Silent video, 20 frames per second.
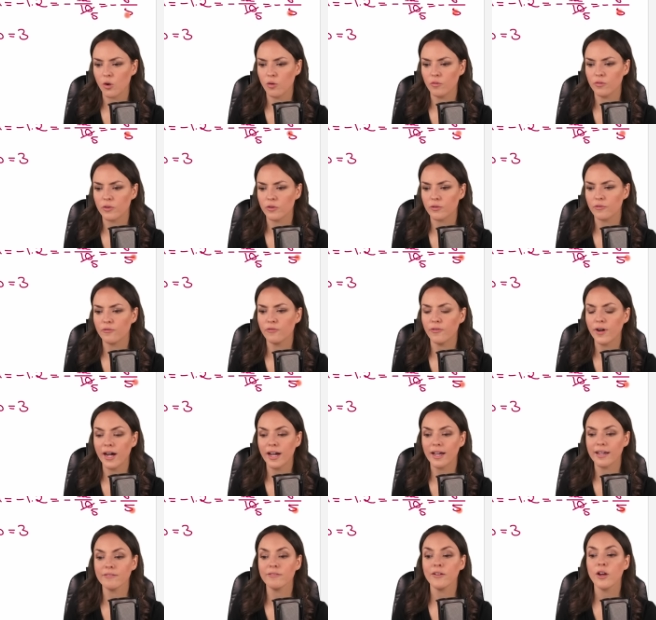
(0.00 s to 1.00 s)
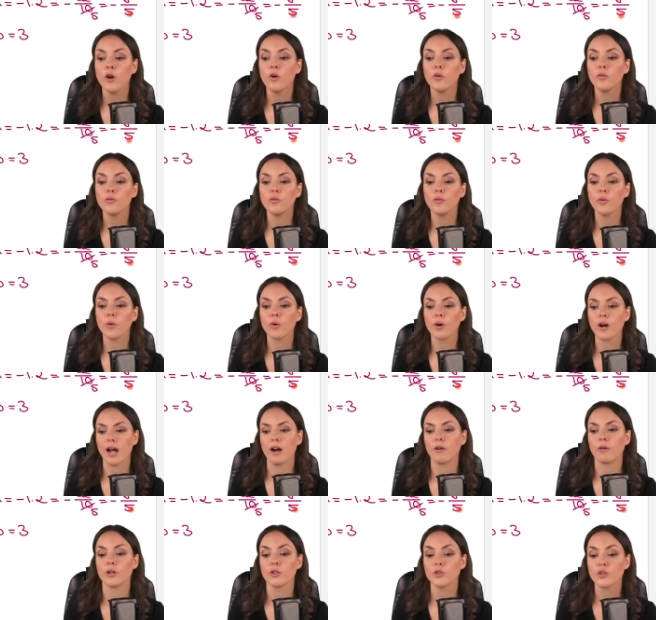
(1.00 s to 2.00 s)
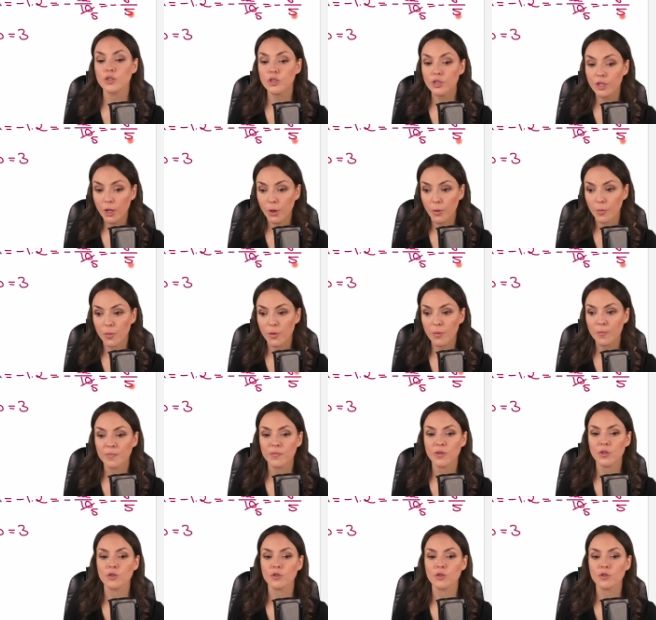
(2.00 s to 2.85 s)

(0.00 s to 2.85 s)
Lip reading: over 5 for our slope.